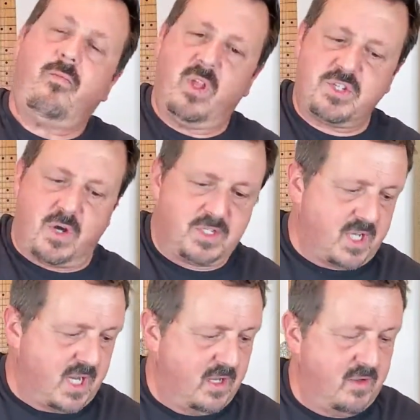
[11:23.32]
So it's
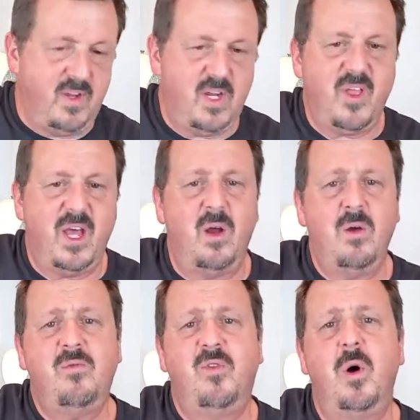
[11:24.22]
felt that
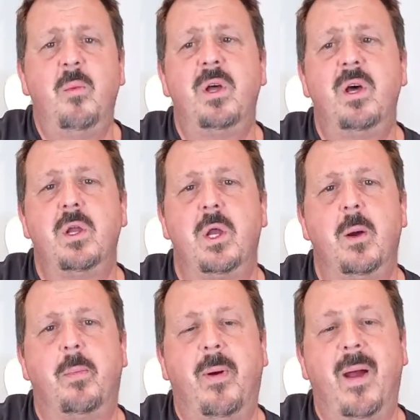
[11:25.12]
old
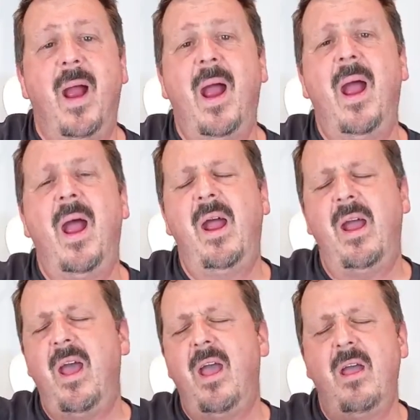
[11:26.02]
familiar
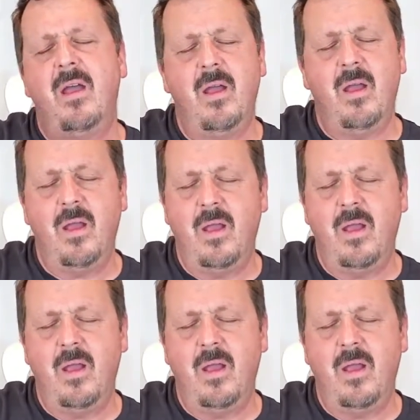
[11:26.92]
pain.